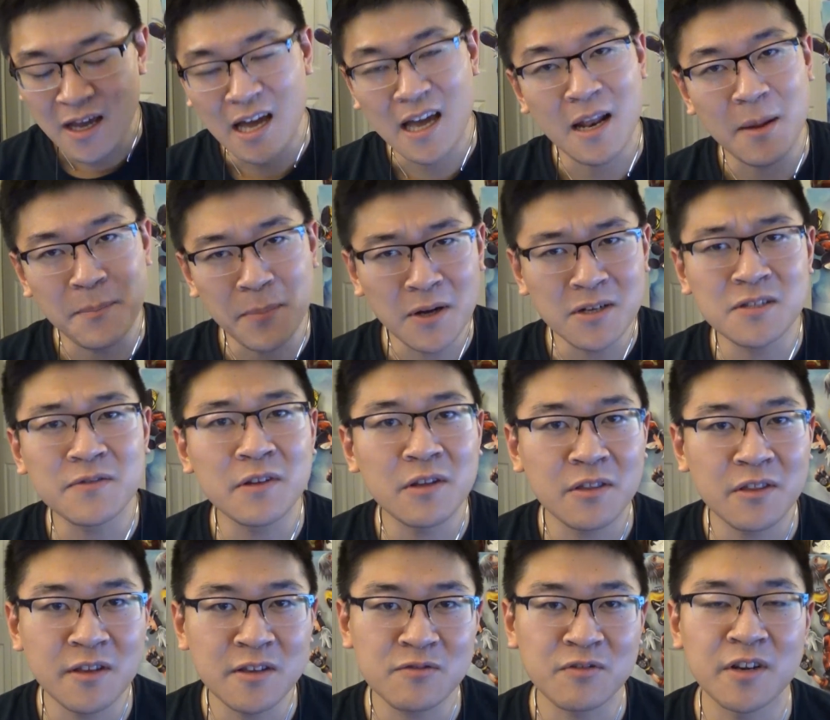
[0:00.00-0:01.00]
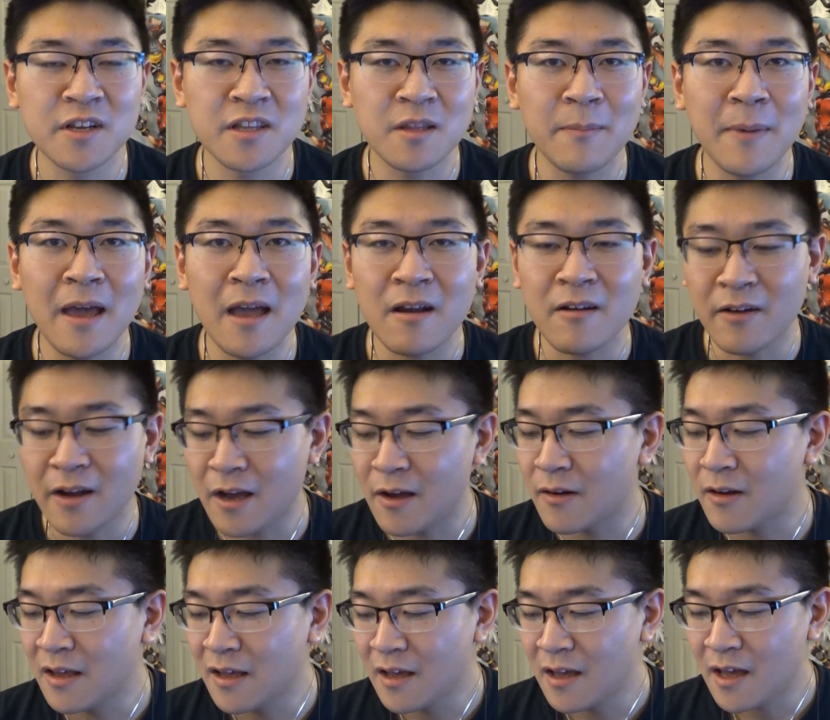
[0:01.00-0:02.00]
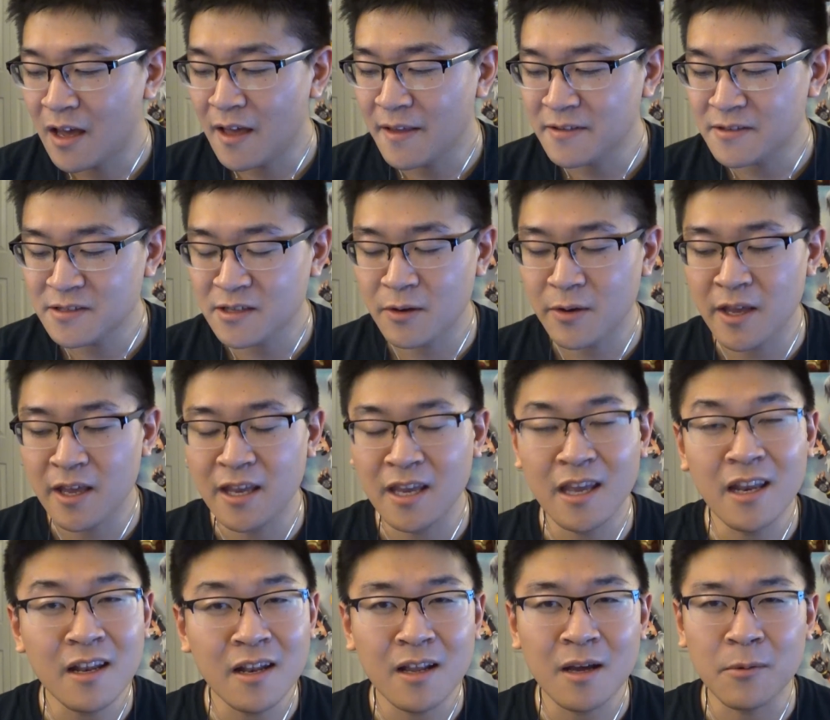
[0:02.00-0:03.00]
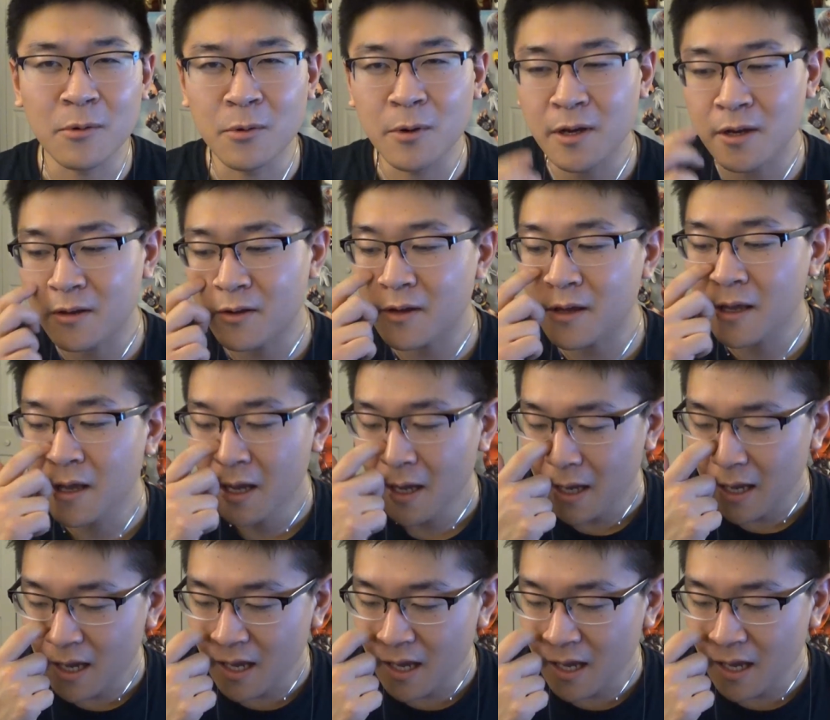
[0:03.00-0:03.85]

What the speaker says: I had a bunch of other things running in the background, and so it heated up quickly.